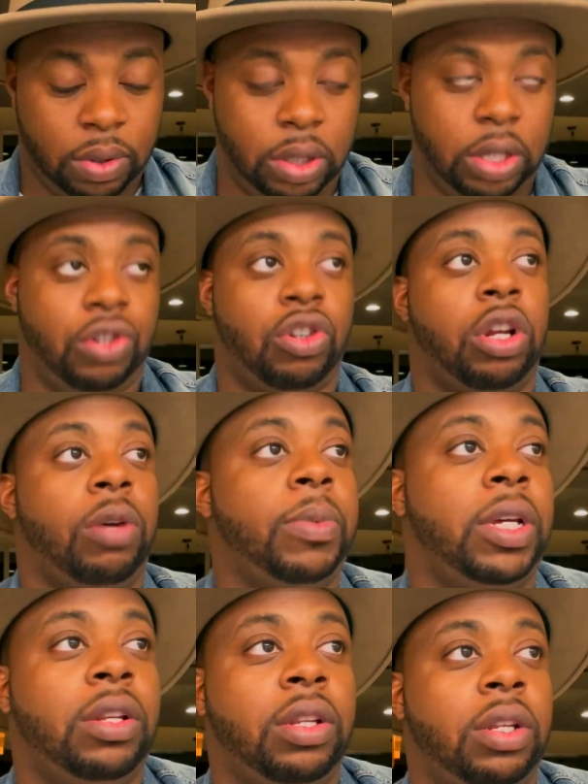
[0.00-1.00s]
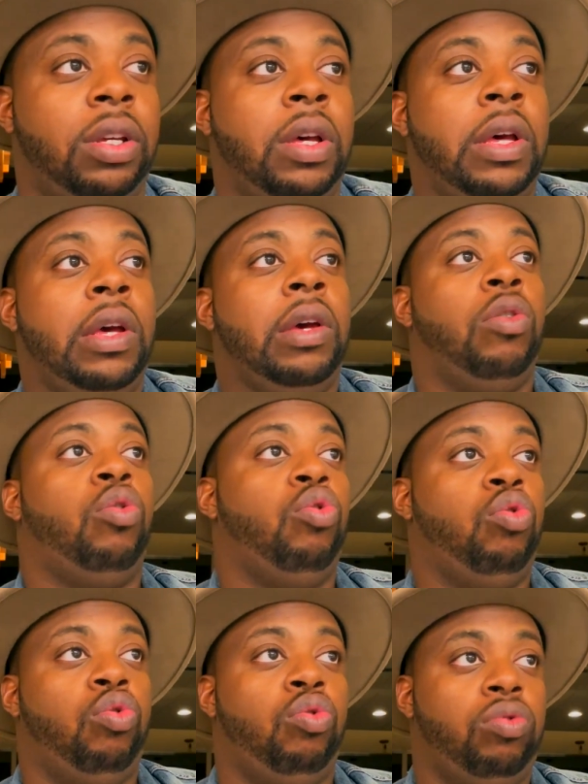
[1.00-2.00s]
the gentlemen
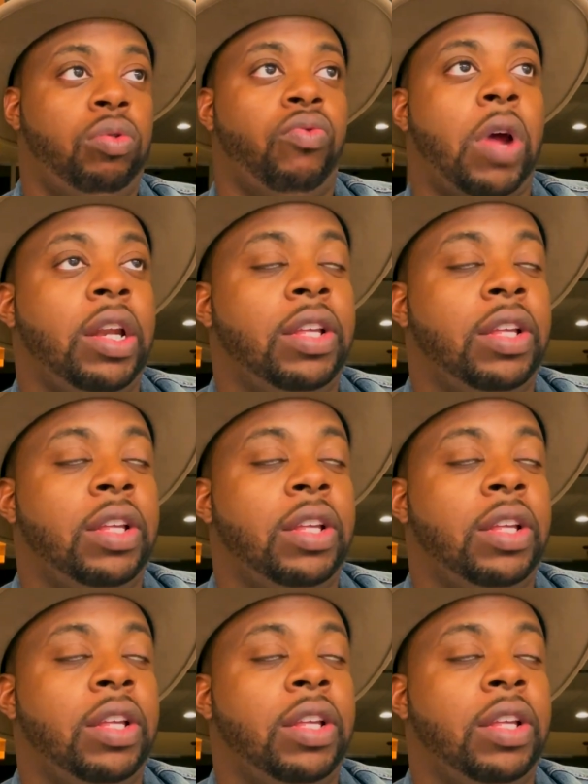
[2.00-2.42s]
who ride